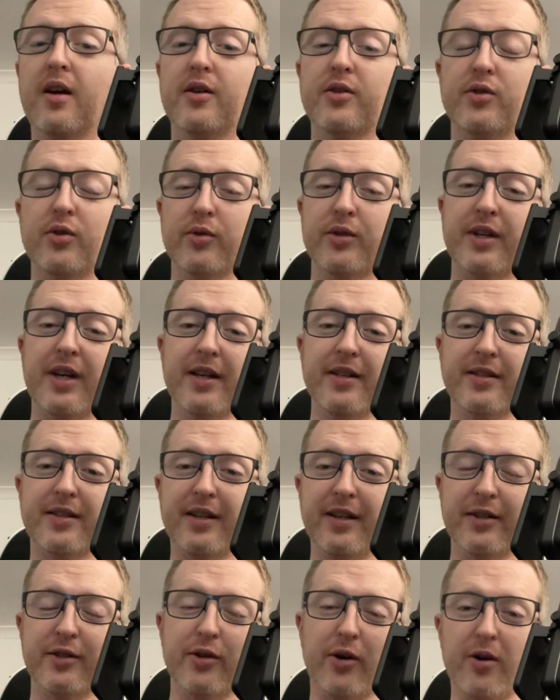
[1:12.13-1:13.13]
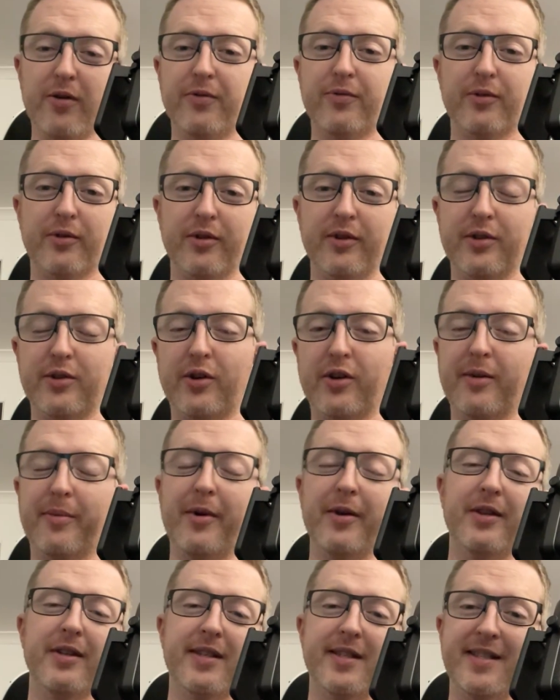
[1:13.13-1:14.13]
So to get us kicked off, we're going to talk
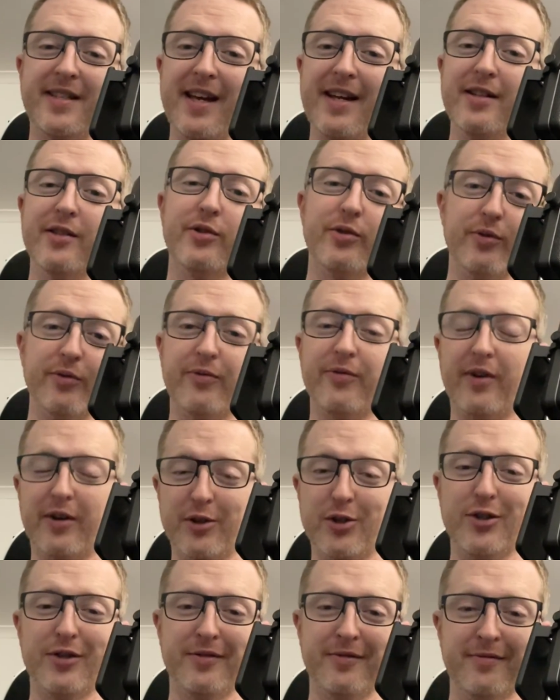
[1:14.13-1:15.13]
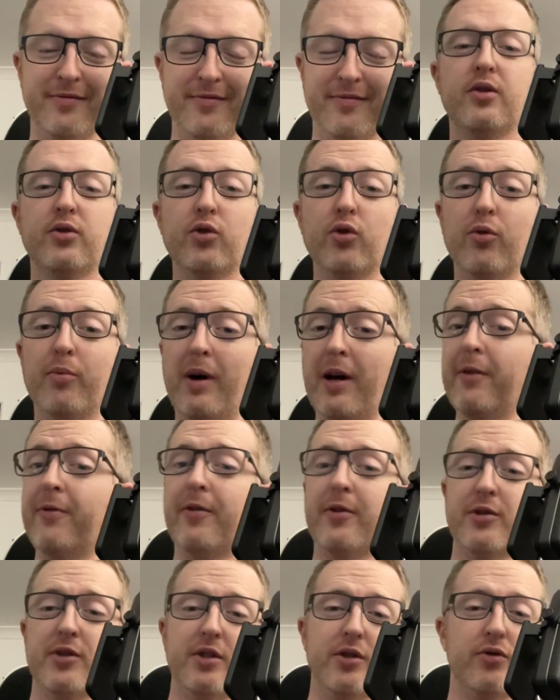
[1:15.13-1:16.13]
about the send to function. So my
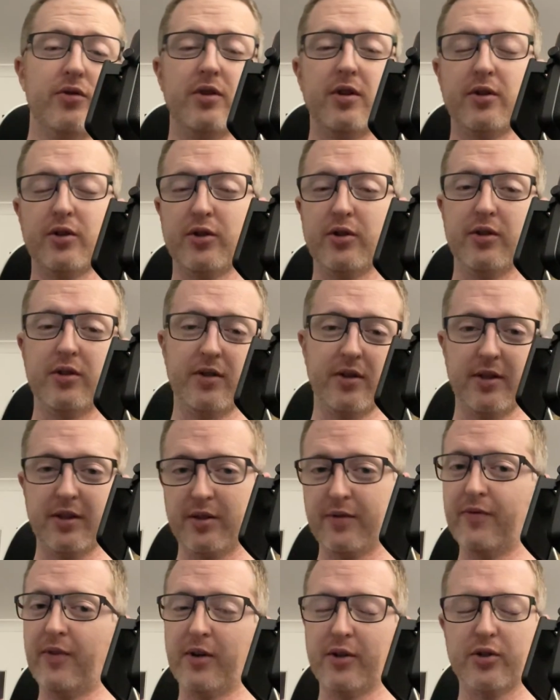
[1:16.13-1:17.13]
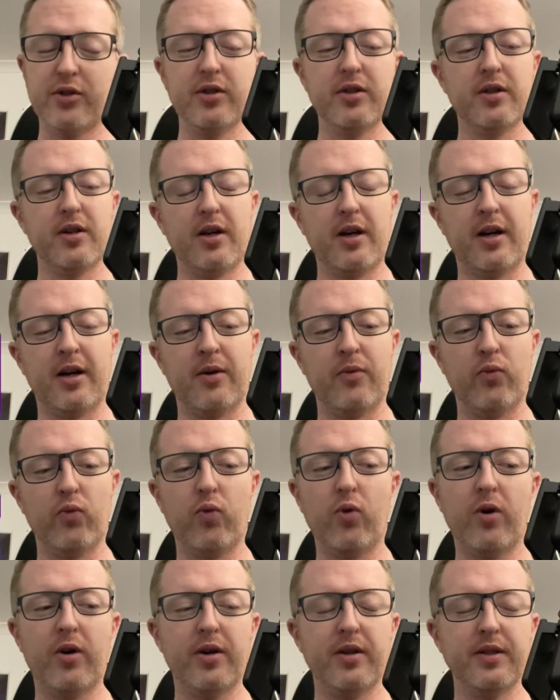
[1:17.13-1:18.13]
first introduction to this function
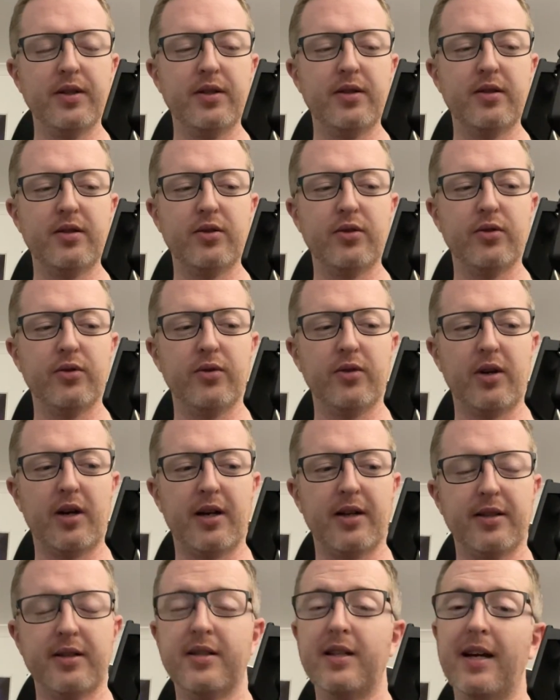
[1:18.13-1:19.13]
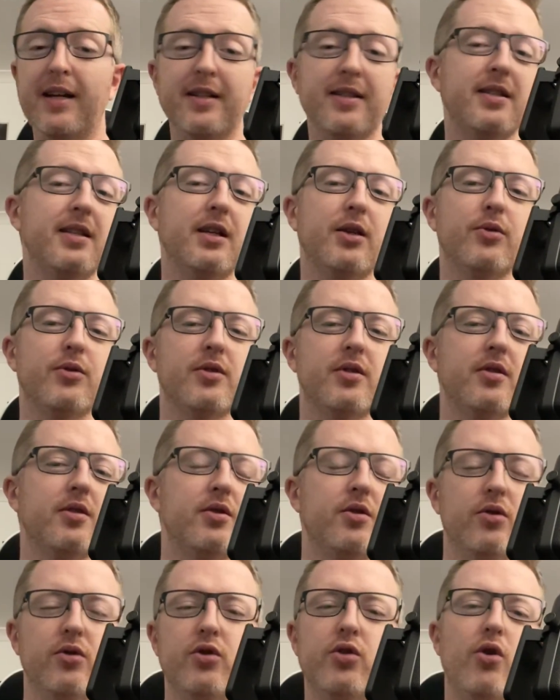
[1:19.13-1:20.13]
was to send sequences
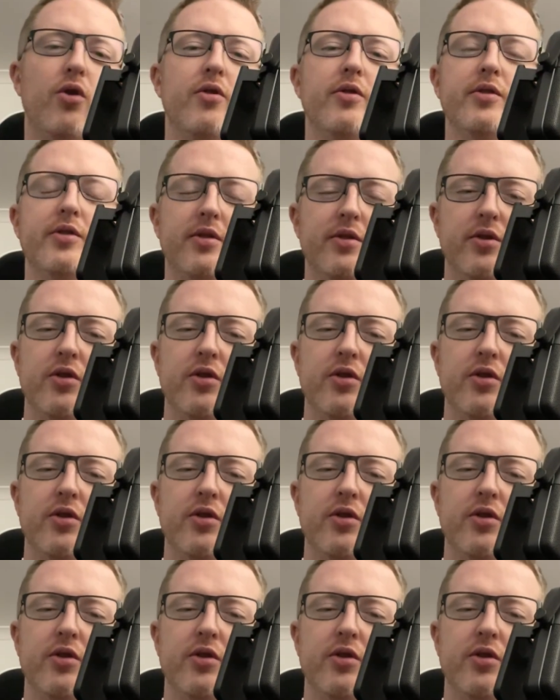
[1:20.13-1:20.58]
to Sorenson